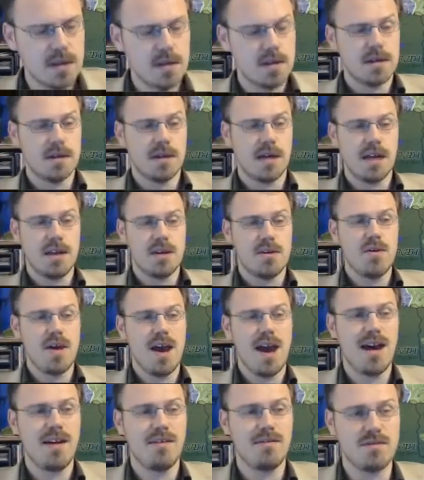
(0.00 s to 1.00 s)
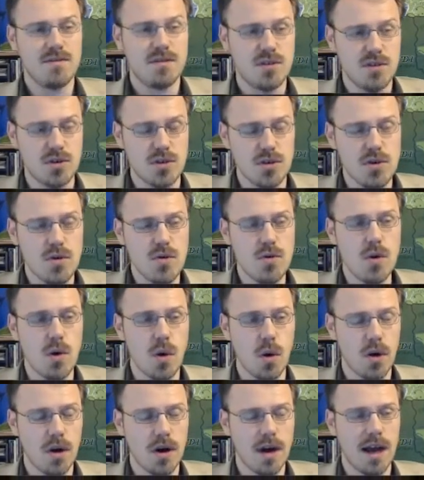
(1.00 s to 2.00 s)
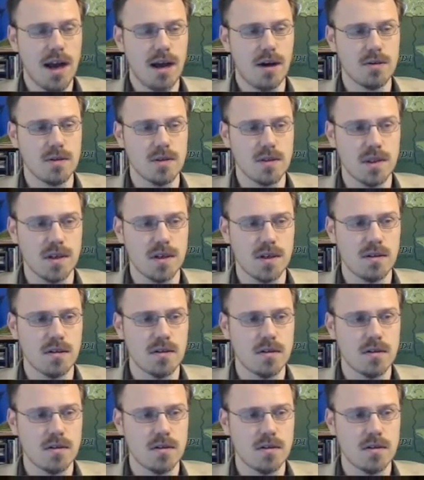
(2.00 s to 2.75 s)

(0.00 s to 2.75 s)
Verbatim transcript: I do have two Gore Howls, though.